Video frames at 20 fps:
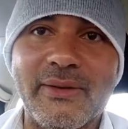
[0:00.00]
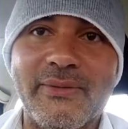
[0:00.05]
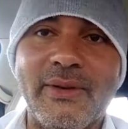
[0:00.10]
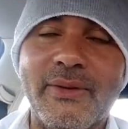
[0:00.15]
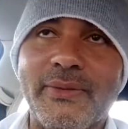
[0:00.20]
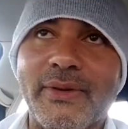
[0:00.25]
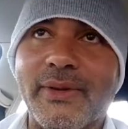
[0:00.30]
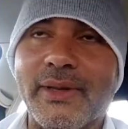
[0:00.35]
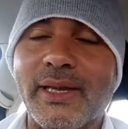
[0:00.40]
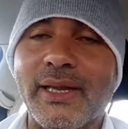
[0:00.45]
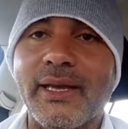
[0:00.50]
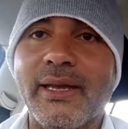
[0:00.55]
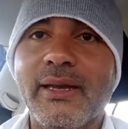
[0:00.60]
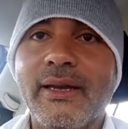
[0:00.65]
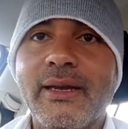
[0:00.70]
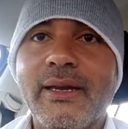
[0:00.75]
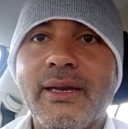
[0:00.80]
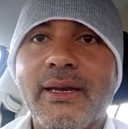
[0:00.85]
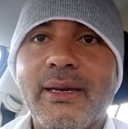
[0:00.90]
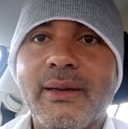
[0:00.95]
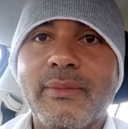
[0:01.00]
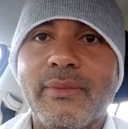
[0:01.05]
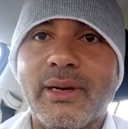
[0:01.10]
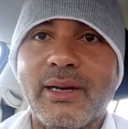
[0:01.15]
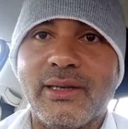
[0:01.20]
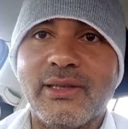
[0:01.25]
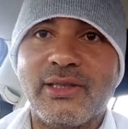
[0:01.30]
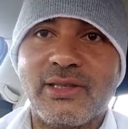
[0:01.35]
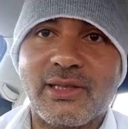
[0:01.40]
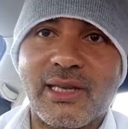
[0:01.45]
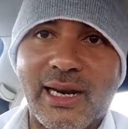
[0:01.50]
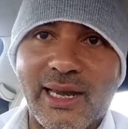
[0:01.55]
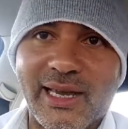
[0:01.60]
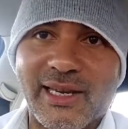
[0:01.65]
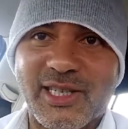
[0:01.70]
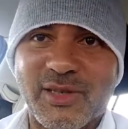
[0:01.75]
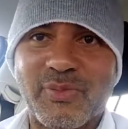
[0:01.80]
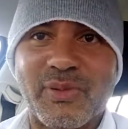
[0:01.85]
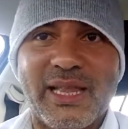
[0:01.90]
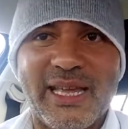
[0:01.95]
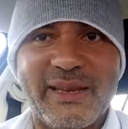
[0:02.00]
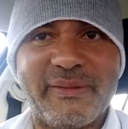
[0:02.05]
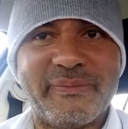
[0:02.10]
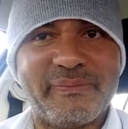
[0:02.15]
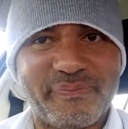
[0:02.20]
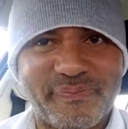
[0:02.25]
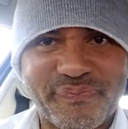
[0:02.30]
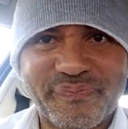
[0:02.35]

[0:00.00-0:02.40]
I've never really, but just try to explain,